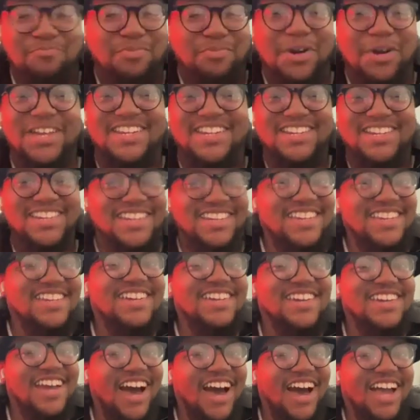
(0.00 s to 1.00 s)
But
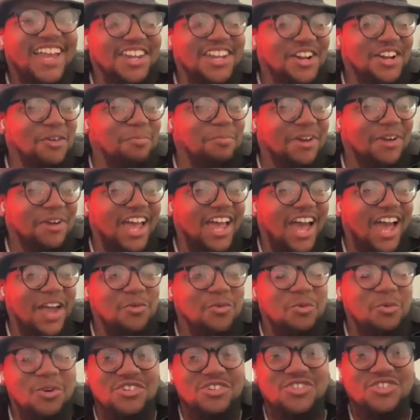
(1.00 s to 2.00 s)

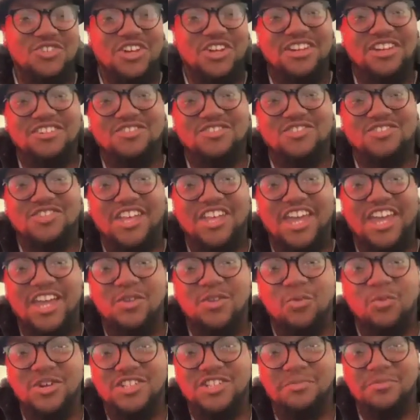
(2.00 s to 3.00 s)
I want you to
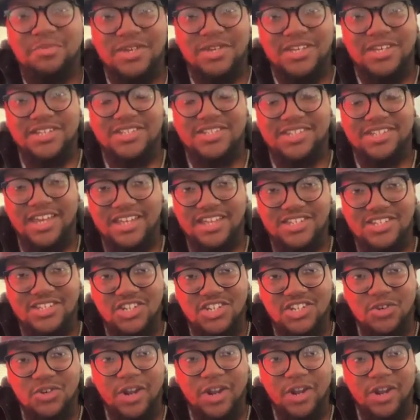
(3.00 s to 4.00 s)
understand what's being said
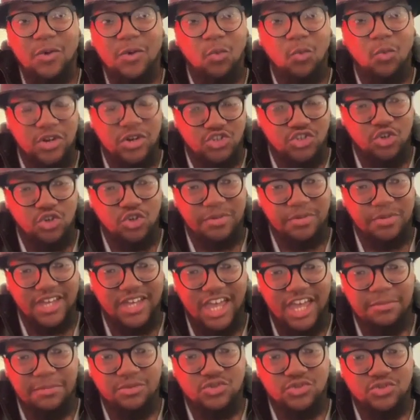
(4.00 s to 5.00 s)
to you, and I want you to be
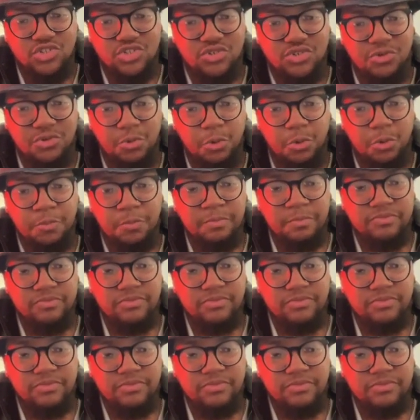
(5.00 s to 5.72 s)
able to,